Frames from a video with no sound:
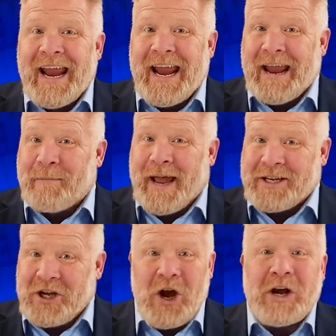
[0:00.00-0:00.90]
Am I
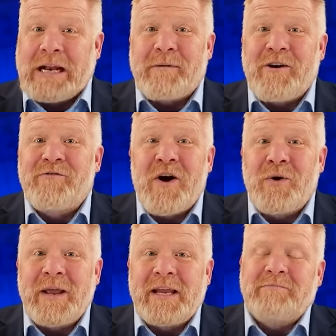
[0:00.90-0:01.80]
talking about
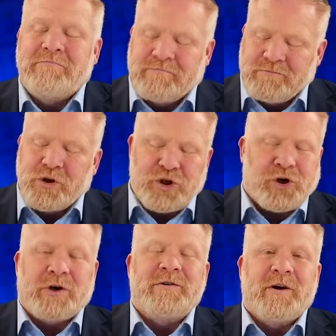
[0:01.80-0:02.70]
voting?
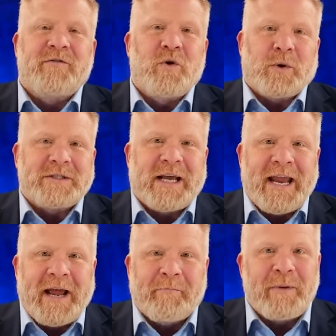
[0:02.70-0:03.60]
Sure, of course I
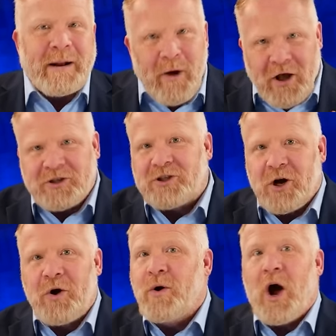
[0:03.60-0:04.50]
am. But I'm
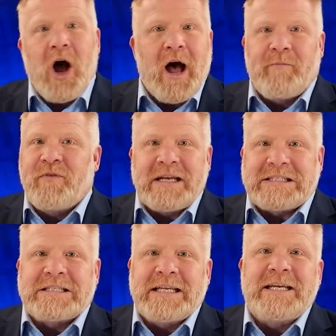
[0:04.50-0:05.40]
also
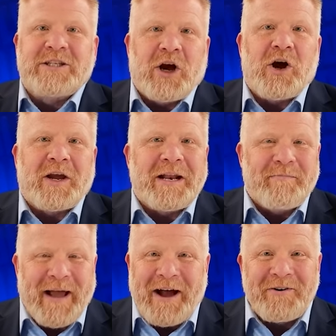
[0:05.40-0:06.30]
obviously talking
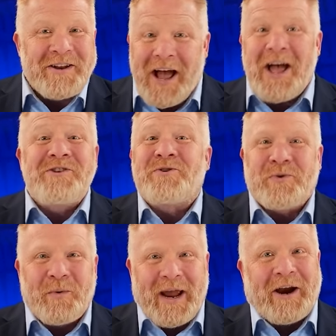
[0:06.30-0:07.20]
about
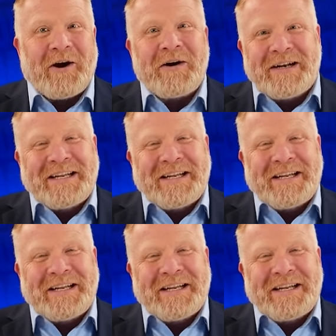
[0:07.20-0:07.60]
underwear.